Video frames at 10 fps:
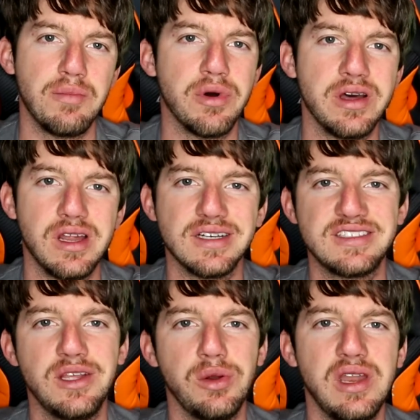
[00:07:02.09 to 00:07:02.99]
but I
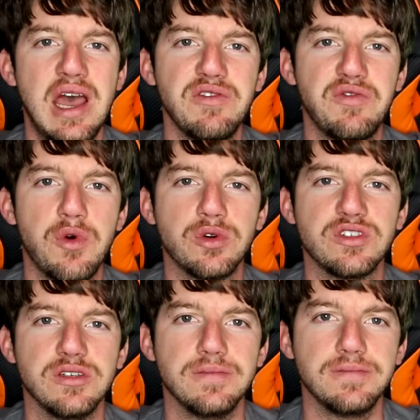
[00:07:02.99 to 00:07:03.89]
still didn't have to
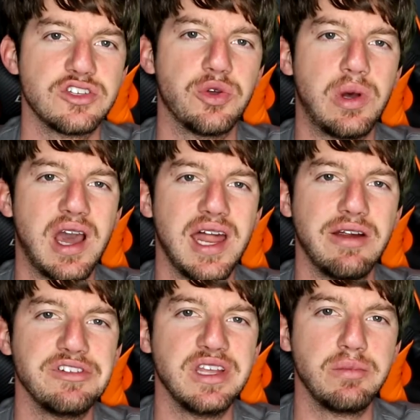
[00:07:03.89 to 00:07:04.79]
force it. So I got
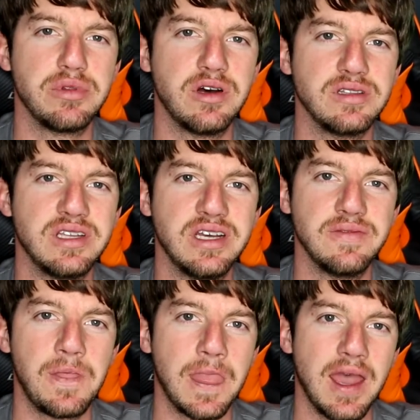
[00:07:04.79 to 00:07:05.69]
everything plugged
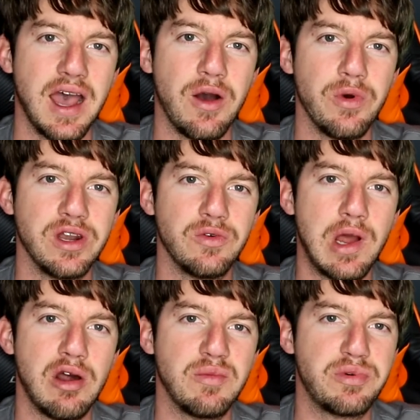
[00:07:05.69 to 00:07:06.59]
in. I went
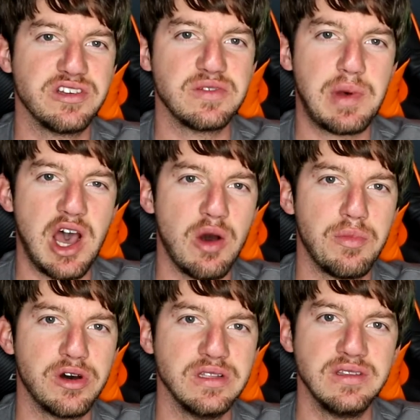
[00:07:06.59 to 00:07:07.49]
around and pressed the power
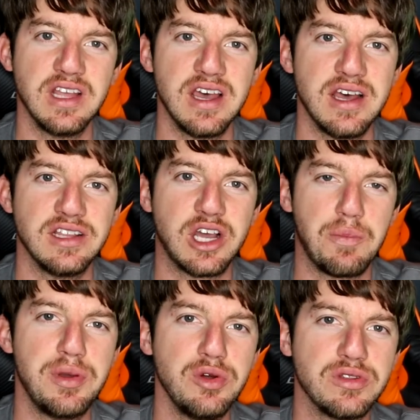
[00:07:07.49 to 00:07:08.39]
button. The
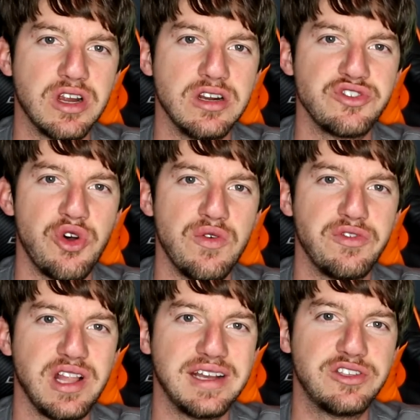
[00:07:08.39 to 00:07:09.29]
computer turns on
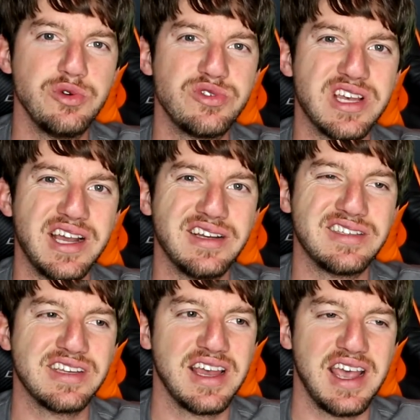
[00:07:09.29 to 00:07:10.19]
for like 2
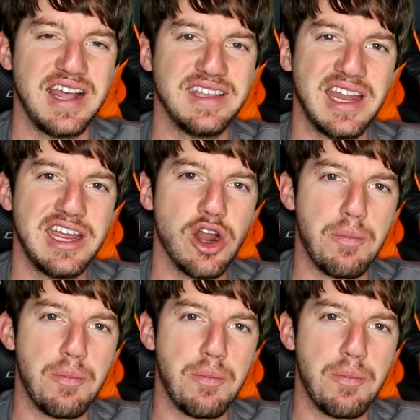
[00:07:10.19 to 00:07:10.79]
seconds and then I hear a